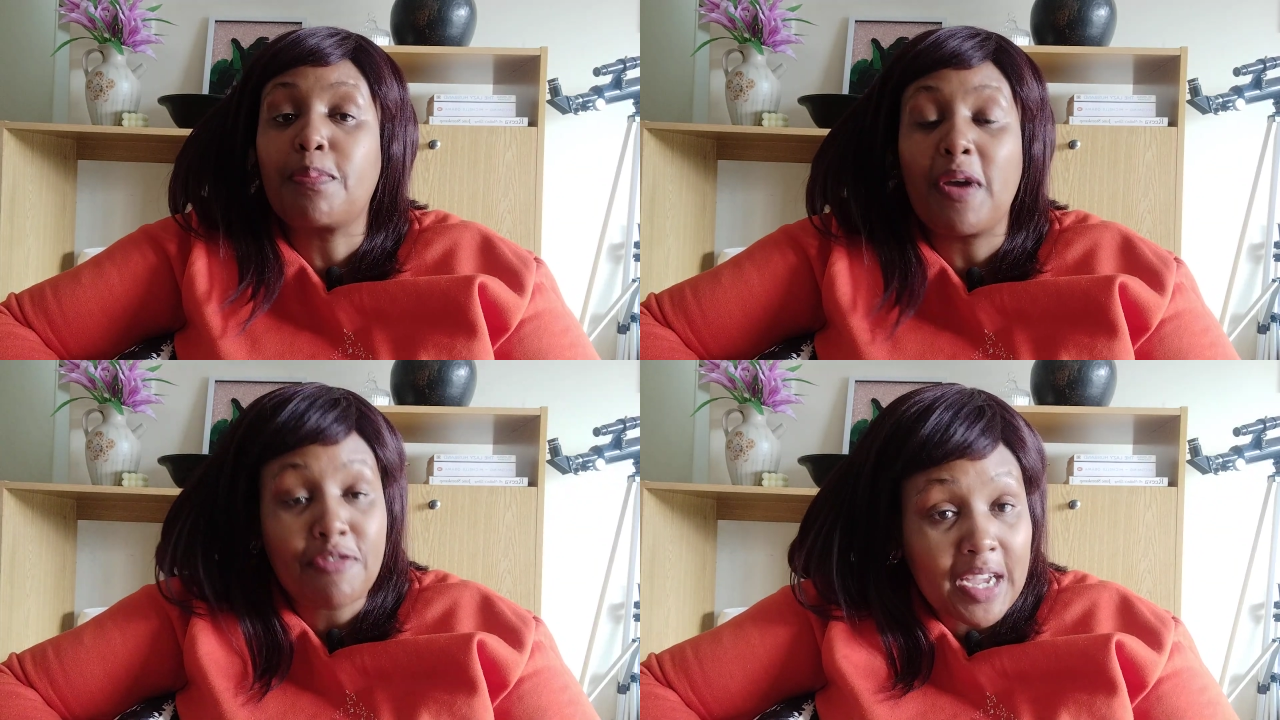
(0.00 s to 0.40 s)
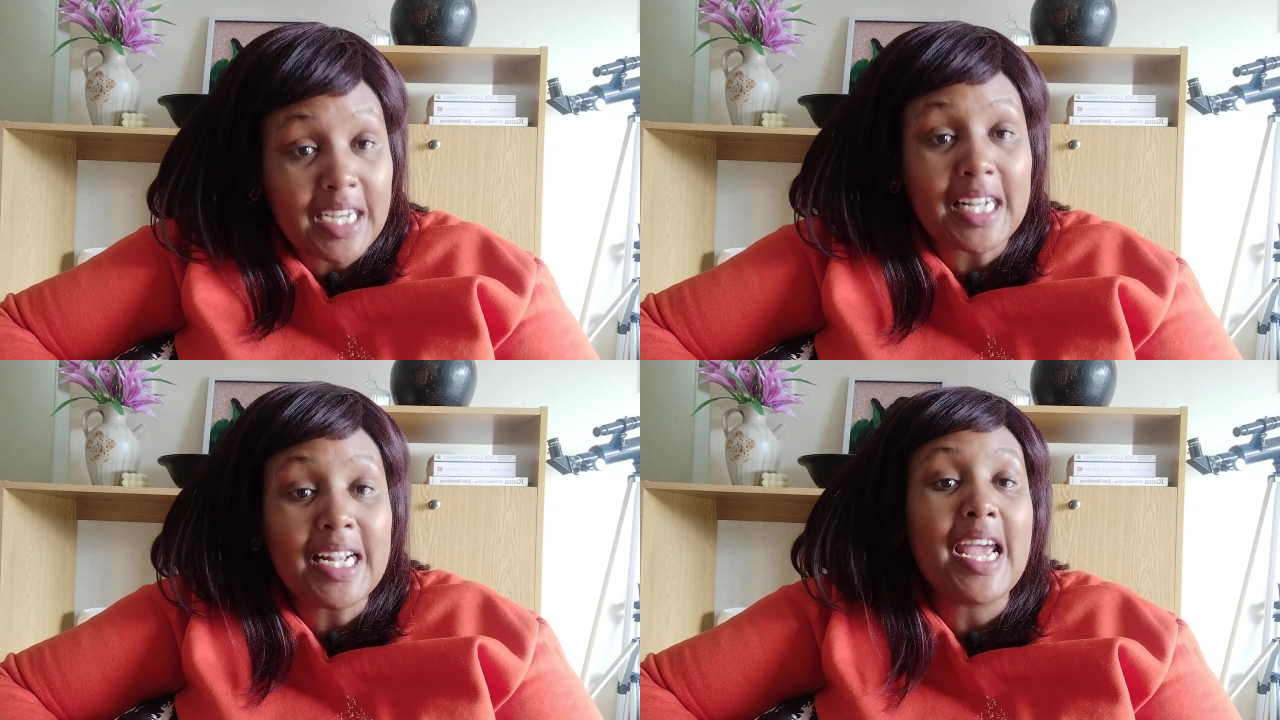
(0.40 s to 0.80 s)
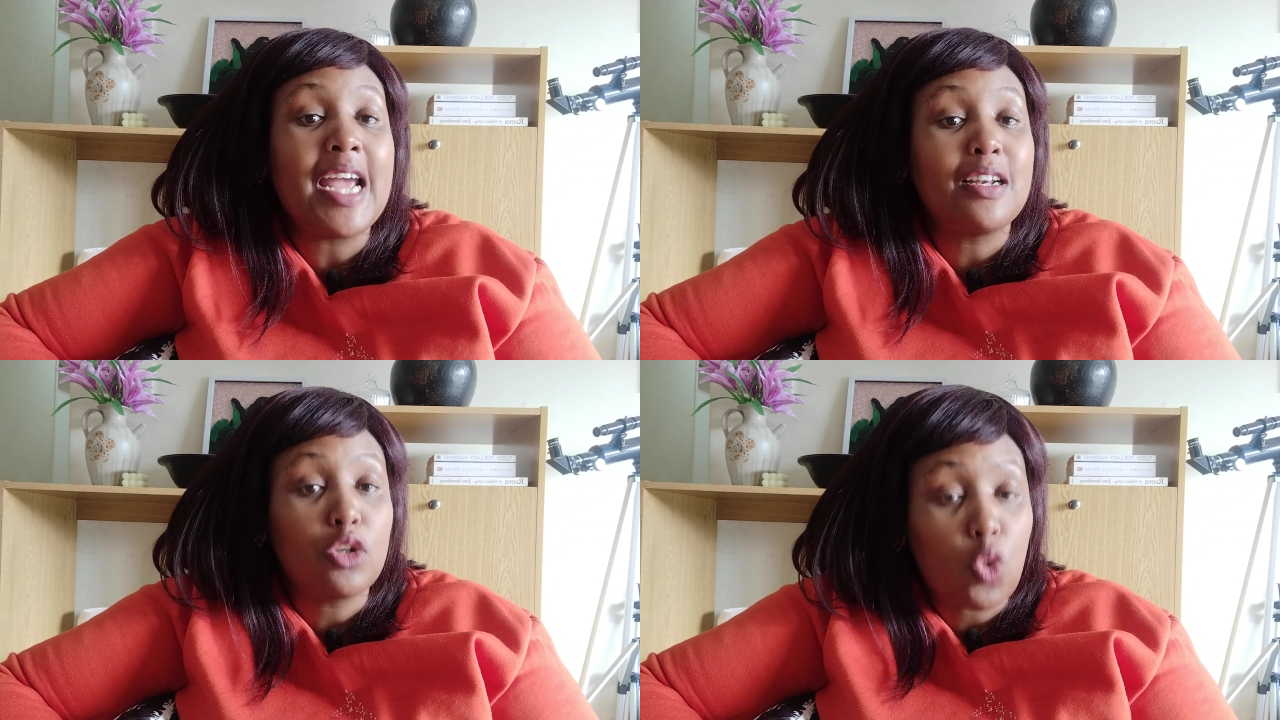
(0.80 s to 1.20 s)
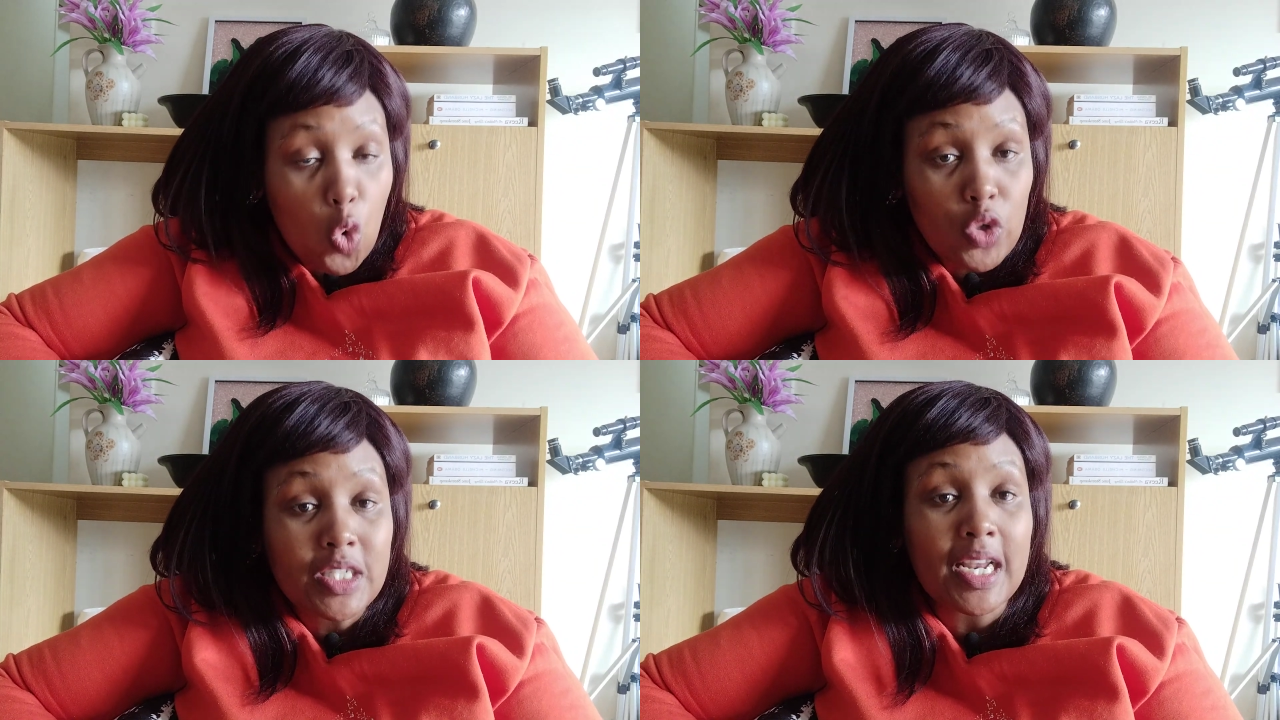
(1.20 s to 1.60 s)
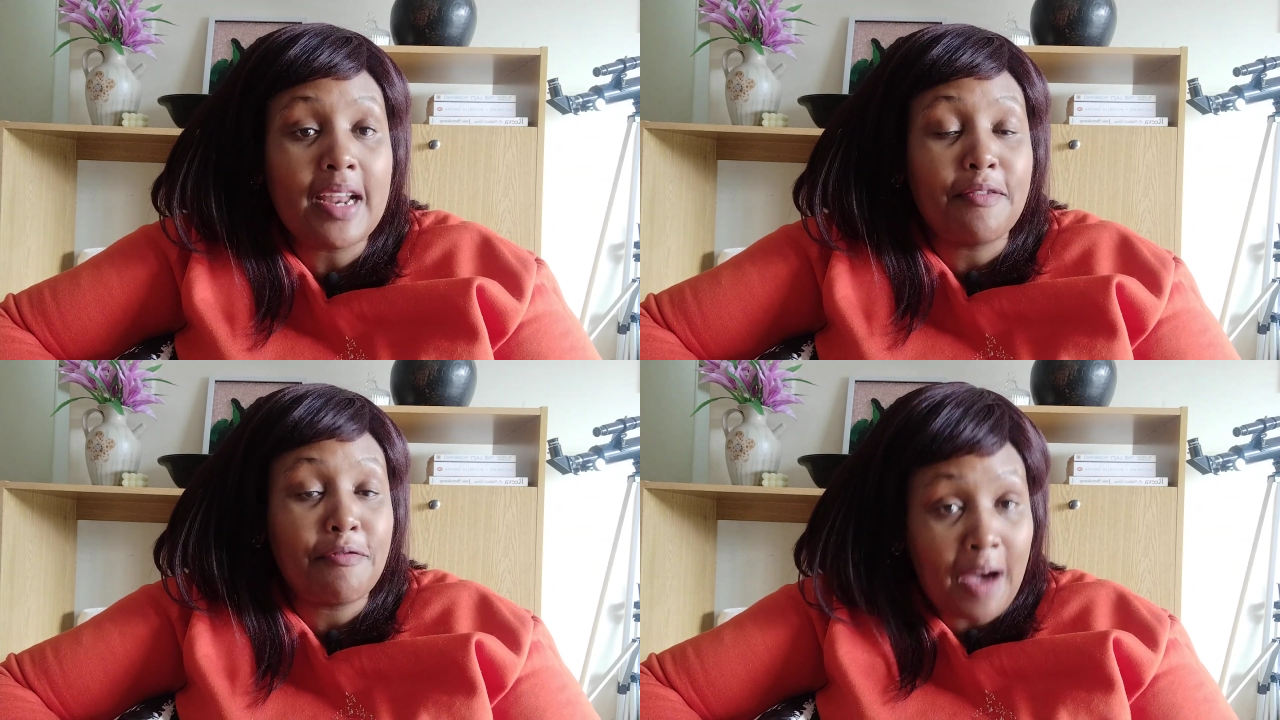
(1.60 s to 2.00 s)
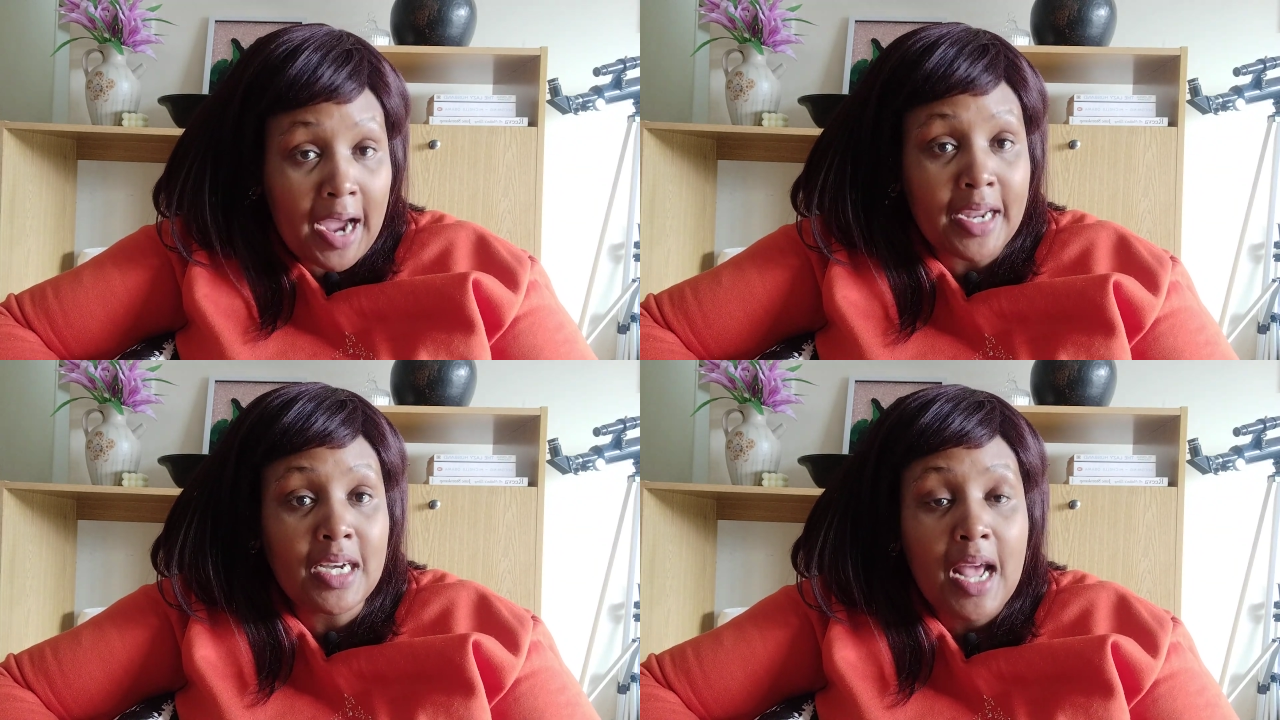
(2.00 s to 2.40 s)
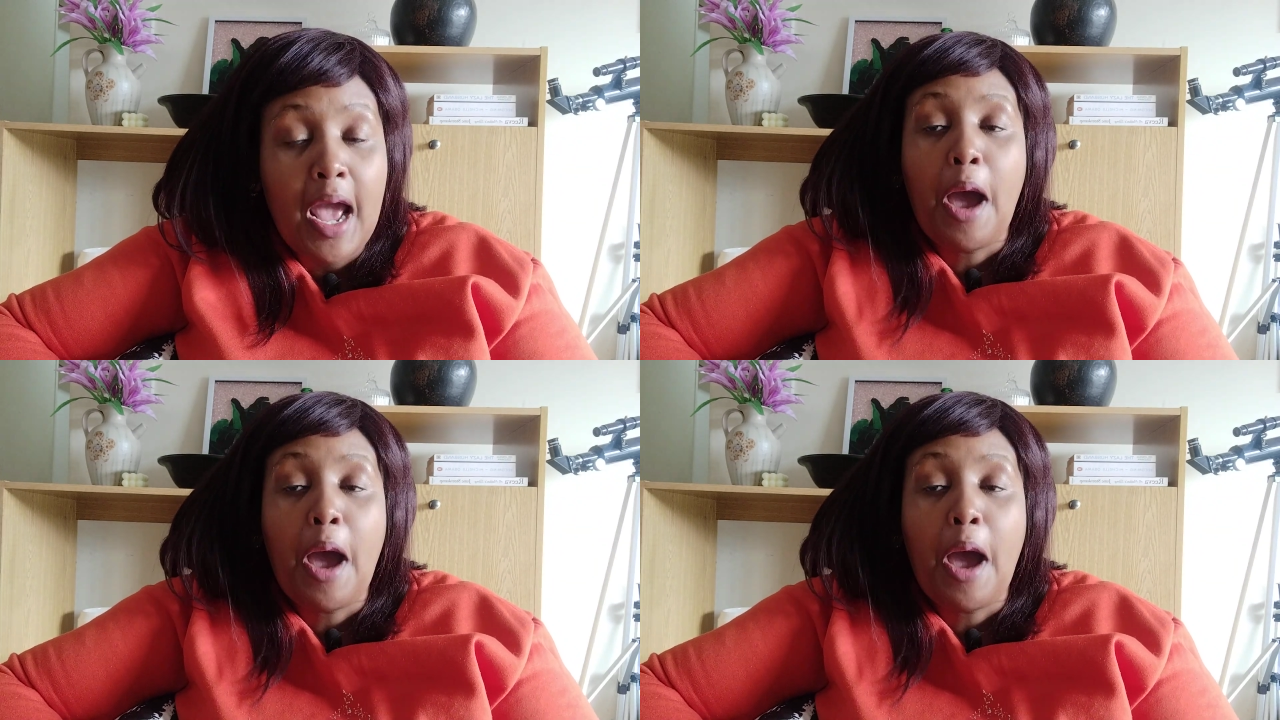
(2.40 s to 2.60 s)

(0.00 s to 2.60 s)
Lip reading: perfectly and good and fine,